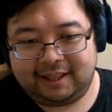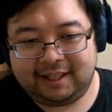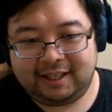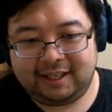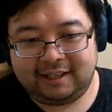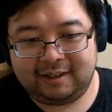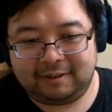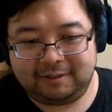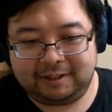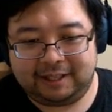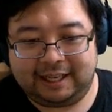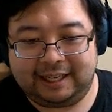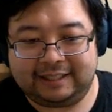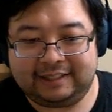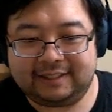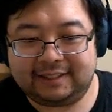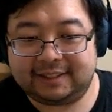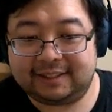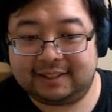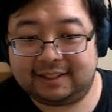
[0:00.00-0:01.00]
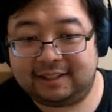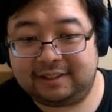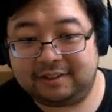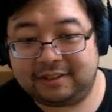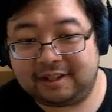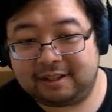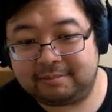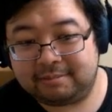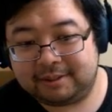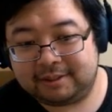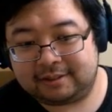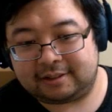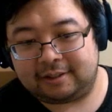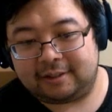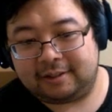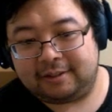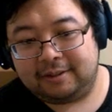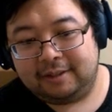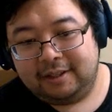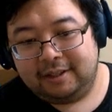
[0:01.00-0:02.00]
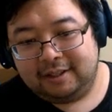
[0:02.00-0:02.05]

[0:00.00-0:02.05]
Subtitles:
there only has 16 drops, so